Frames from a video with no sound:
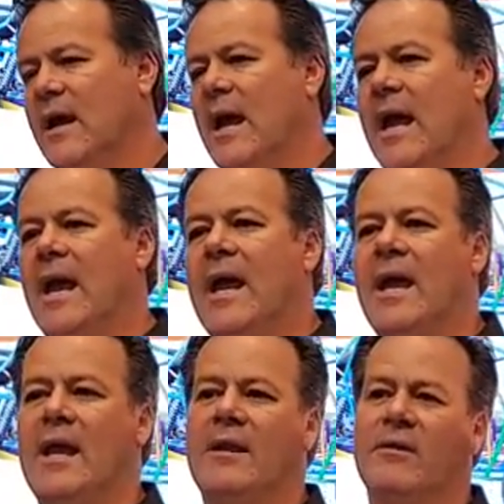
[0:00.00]

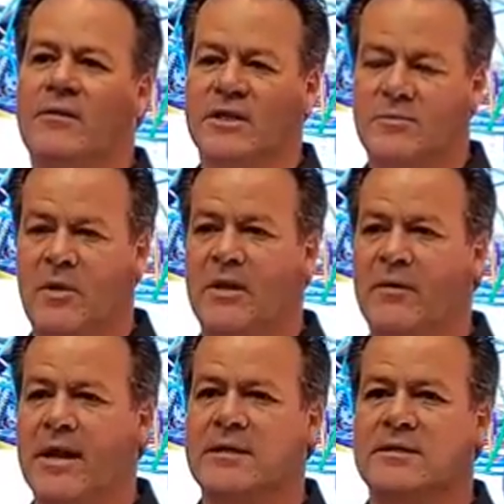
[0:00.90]
and the spring
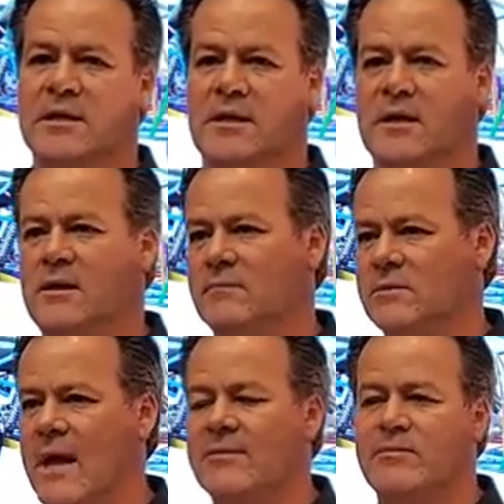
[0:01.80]
rates, the
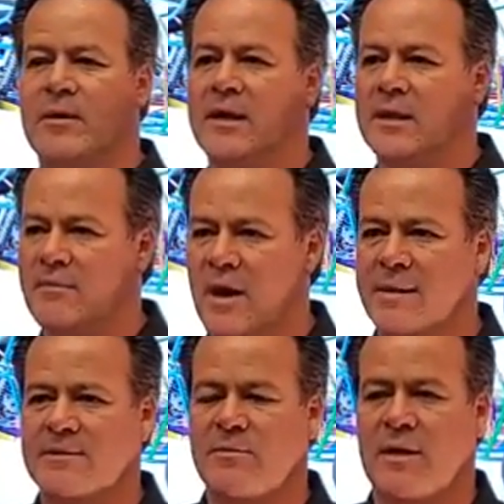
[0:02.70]
top spring and the
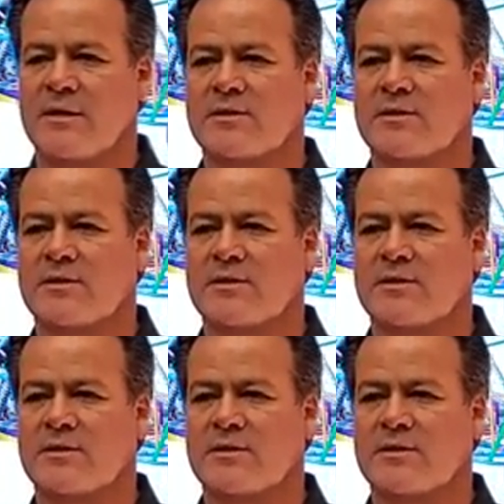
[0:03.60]
bottom spring.